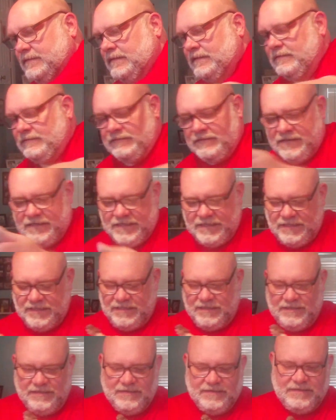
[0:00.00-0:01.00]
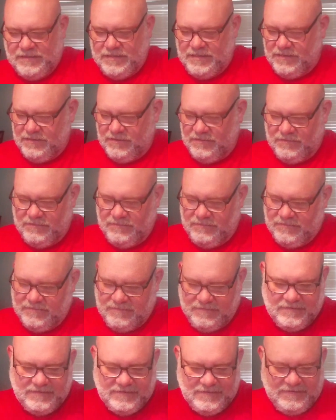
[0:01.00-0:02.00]
All right. So,
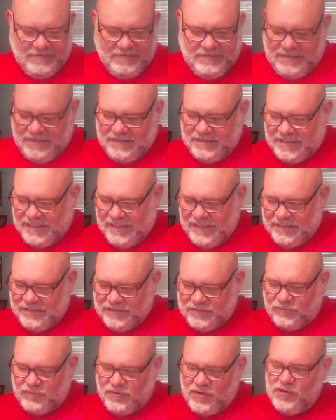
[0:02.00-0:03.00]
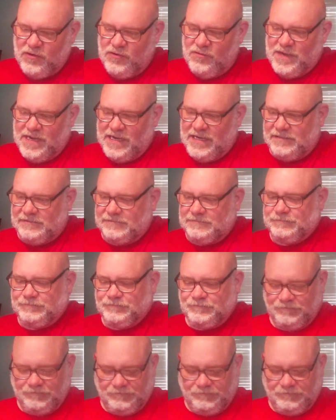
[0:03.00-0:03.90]
let's get his robe out.